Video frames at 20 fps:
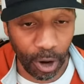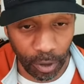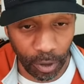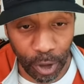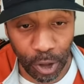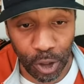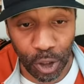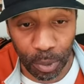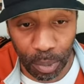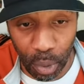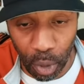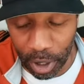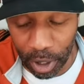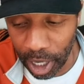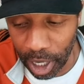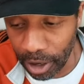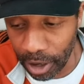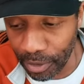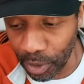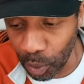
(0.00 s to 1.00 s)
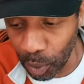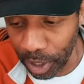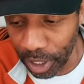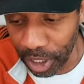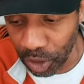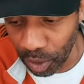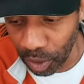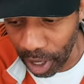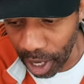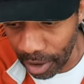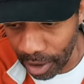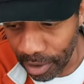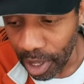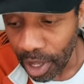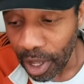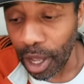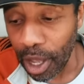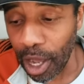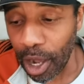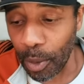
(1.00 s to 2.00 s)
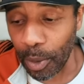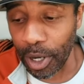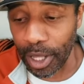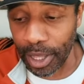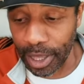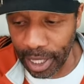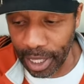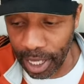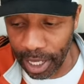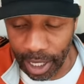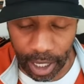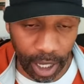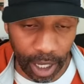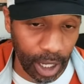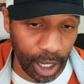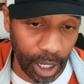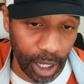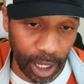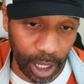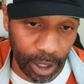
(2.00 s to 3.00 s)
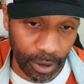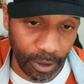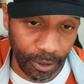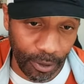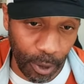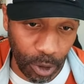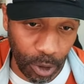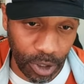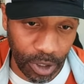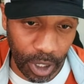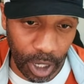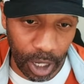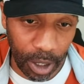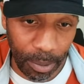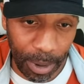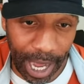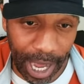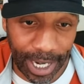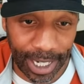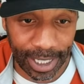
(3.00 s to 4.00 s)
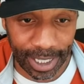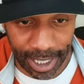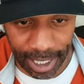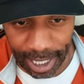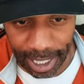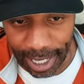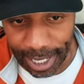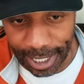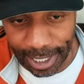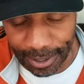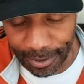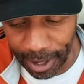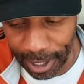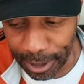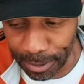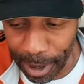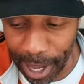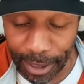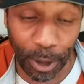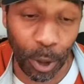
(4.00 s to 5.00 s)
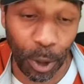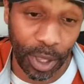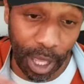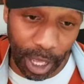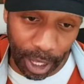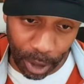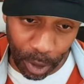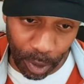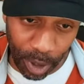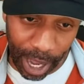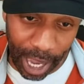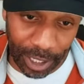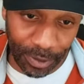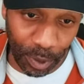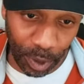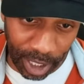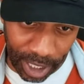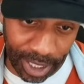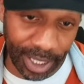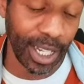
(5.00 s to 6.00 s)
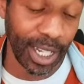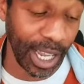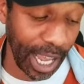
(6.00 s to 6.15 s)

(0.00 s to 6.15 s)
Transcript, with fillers: all their support of the Winning Drive. I want to thank uh, the folks uh, behind the scenes. Thanks, Matthew. Thank you guys for listening